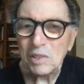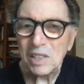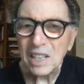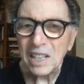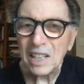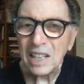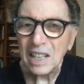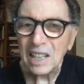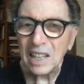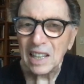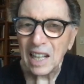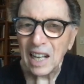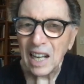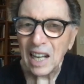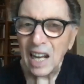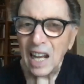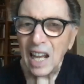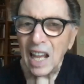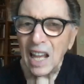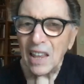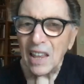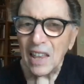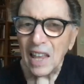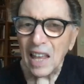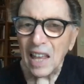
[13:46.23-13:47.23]
I think
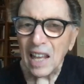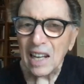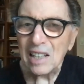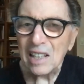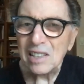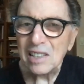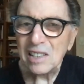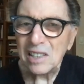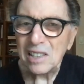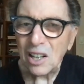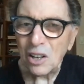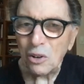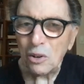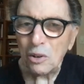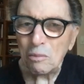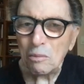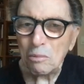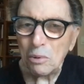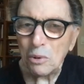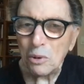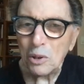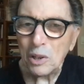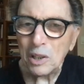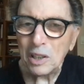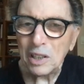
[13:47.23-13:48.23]
that is so
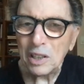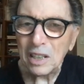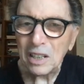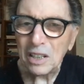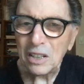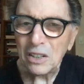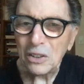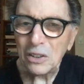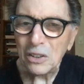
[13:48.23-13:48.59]
important,